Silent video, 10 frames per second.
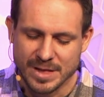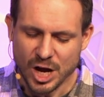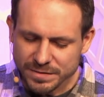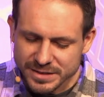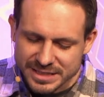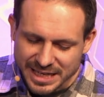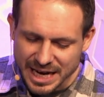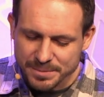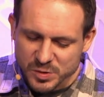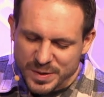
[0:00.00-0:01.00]

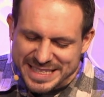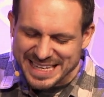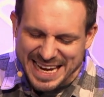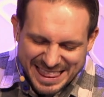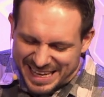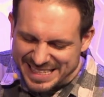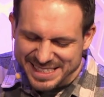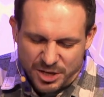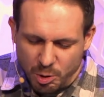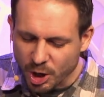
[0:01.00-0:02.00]
Oftentimes we take things
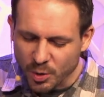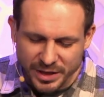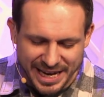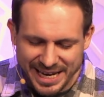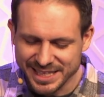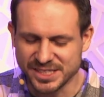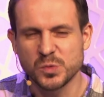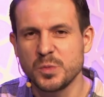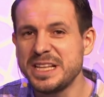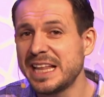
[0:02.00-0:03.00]
into our own
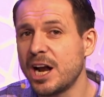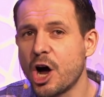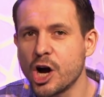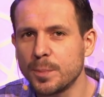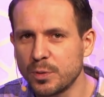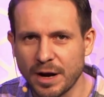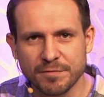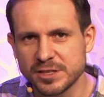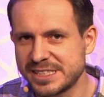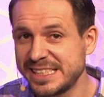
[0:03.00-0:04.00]
hands. We let our
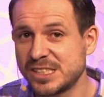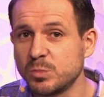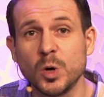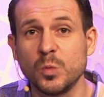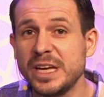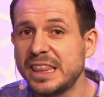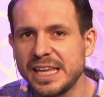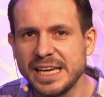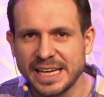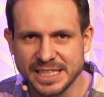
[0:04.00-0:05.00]
preferences and what we
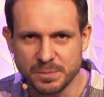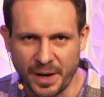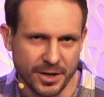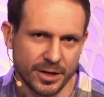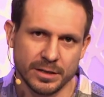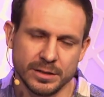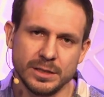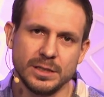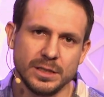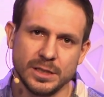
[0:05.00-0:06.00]
think is better,
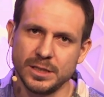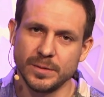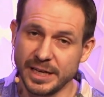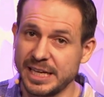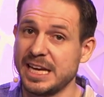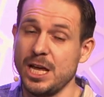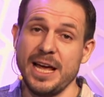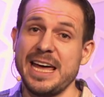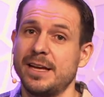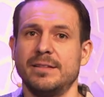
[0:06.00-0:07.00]
right? Like,
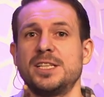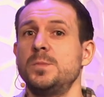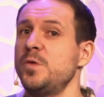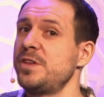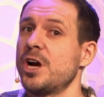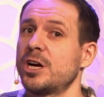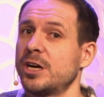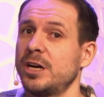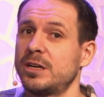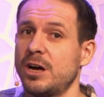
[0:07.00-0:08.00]
hey, let's move the ark
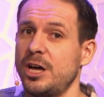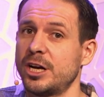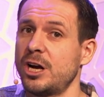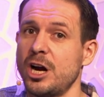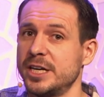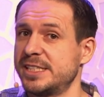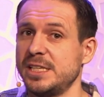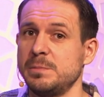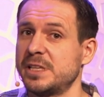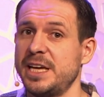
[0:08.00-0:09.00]
on a cart.
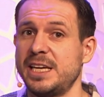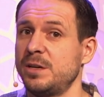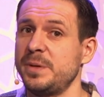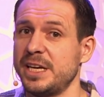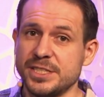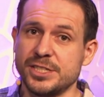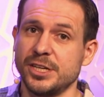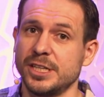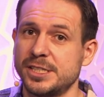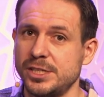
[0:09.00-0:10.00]
Seems like it'll be
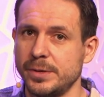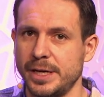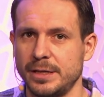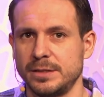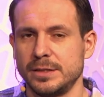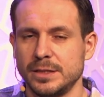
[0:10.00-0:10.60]
easier. Let's do it.